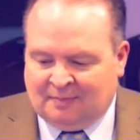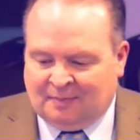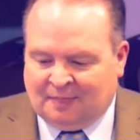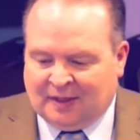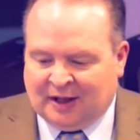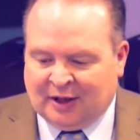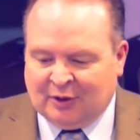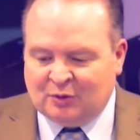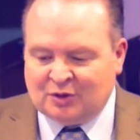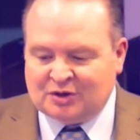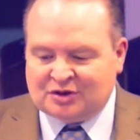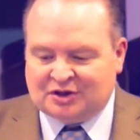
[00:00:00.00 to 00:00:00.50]

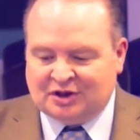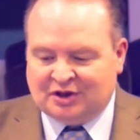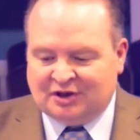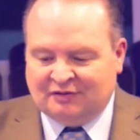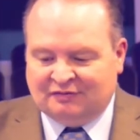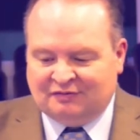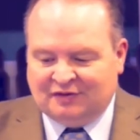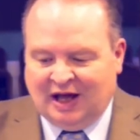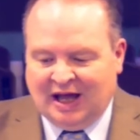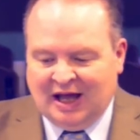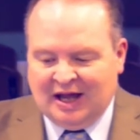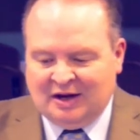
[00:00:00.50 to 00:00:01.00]
It was the
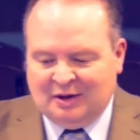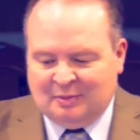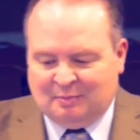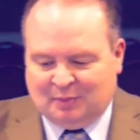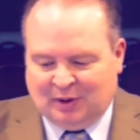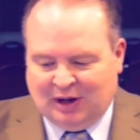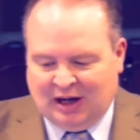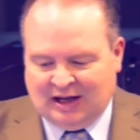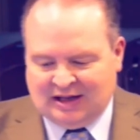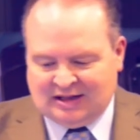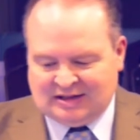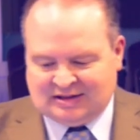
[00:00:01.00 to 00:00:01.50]
divine
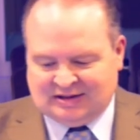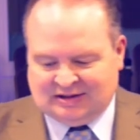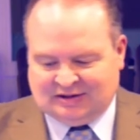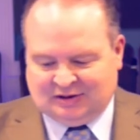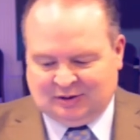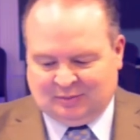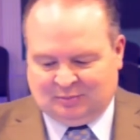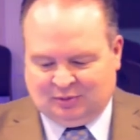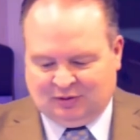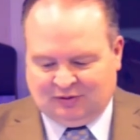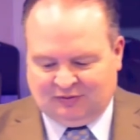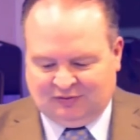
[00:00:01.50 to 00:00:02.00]
deposit
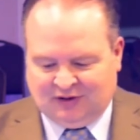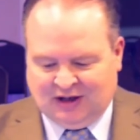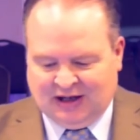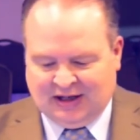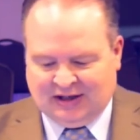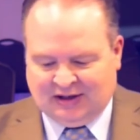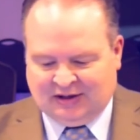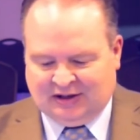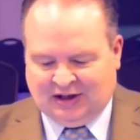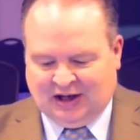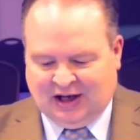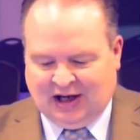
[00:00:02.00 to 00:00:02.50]
that
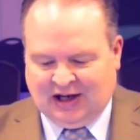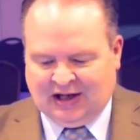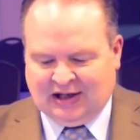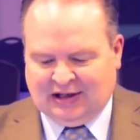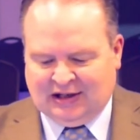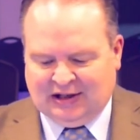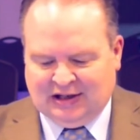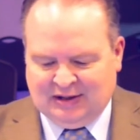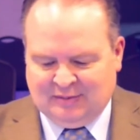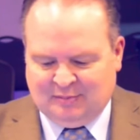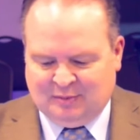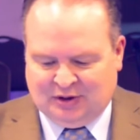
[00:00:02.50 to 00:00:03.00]
provided
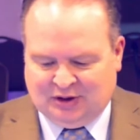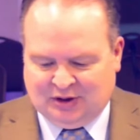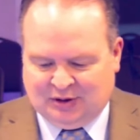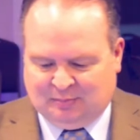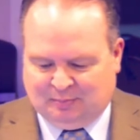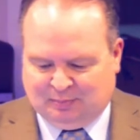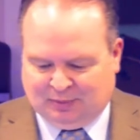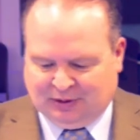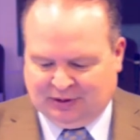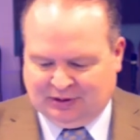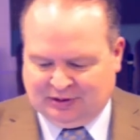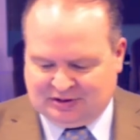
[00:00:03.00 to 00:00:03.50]
unlimited
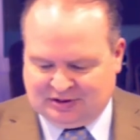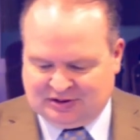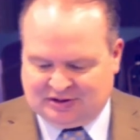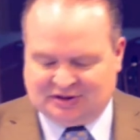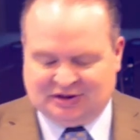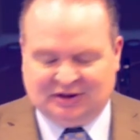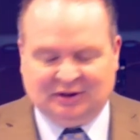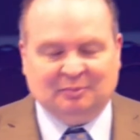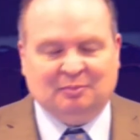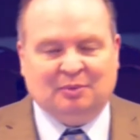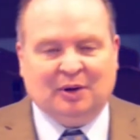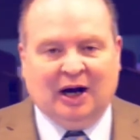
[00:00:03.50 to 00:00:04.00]

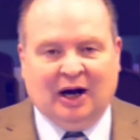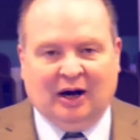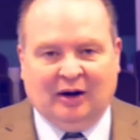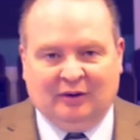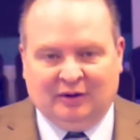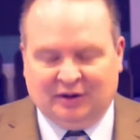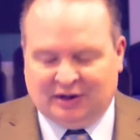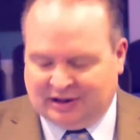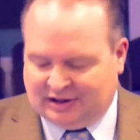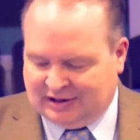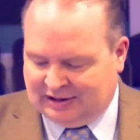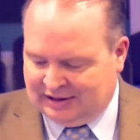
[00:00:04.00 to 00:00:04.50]
purchasing
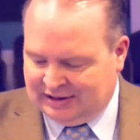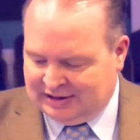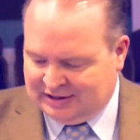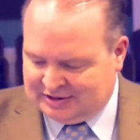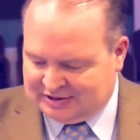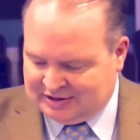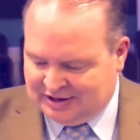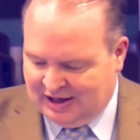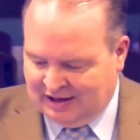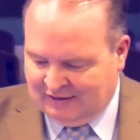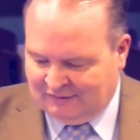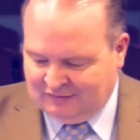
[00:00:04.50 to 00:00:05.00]
power to
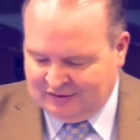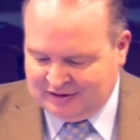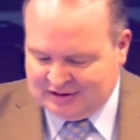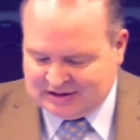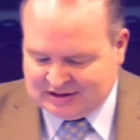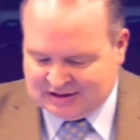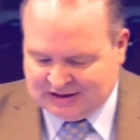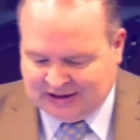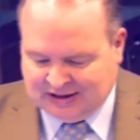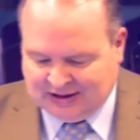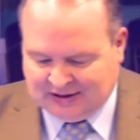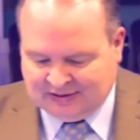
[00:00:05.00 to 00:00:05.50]
cleanse every
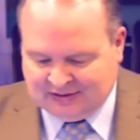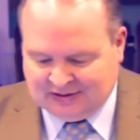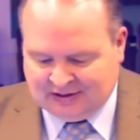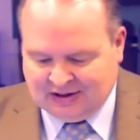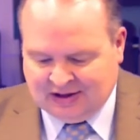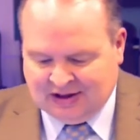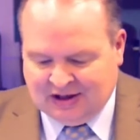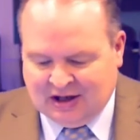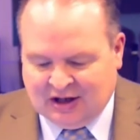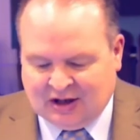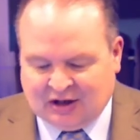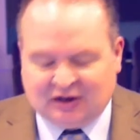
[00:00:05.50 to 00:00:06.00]
sin,
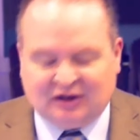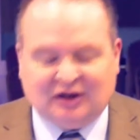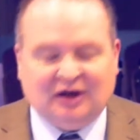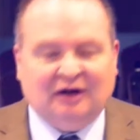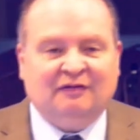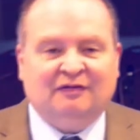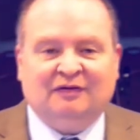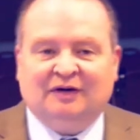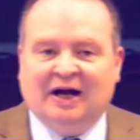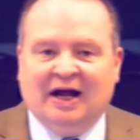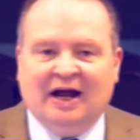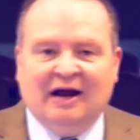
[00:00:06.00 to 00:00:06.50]

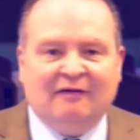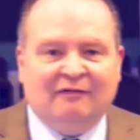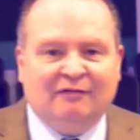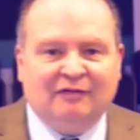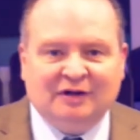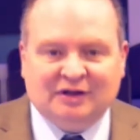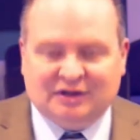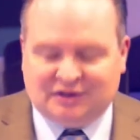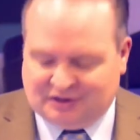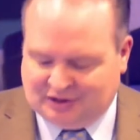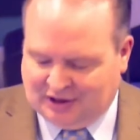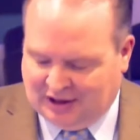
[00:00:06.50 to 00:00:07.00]
cover
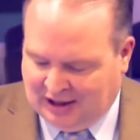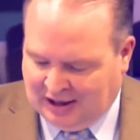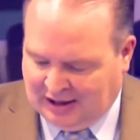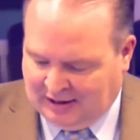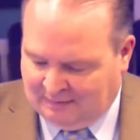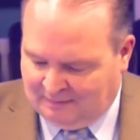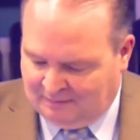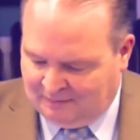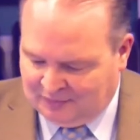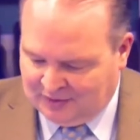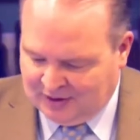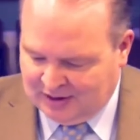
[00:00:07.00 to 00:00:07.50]
every
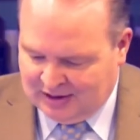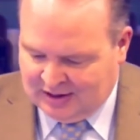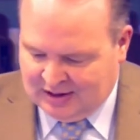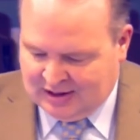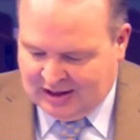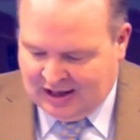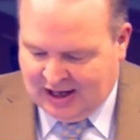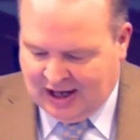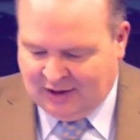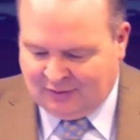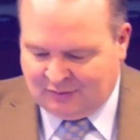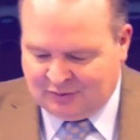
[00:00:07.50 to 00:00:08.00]
shame,
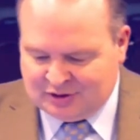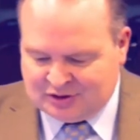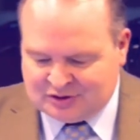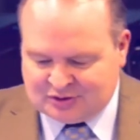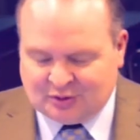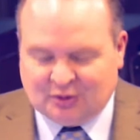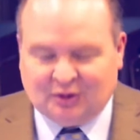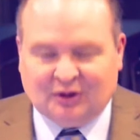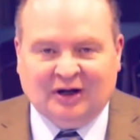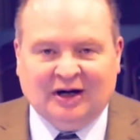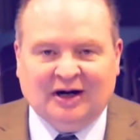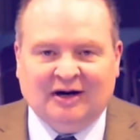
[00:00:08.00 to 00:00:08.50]
and
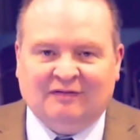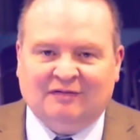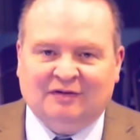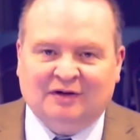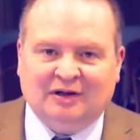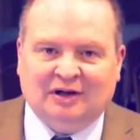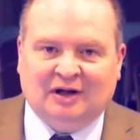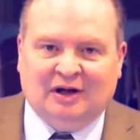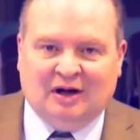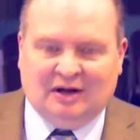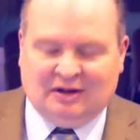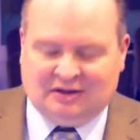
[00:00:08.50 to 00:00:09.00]
restore every
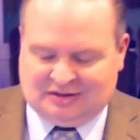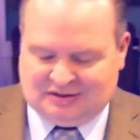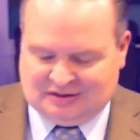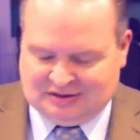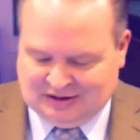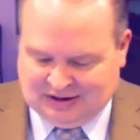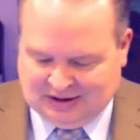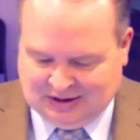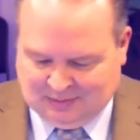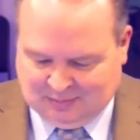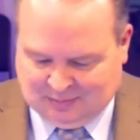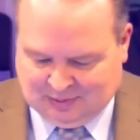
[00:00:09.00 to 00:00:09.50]
lost
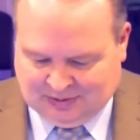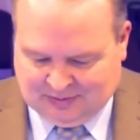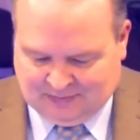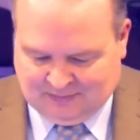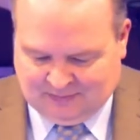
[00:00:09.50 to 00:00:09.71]
sheep.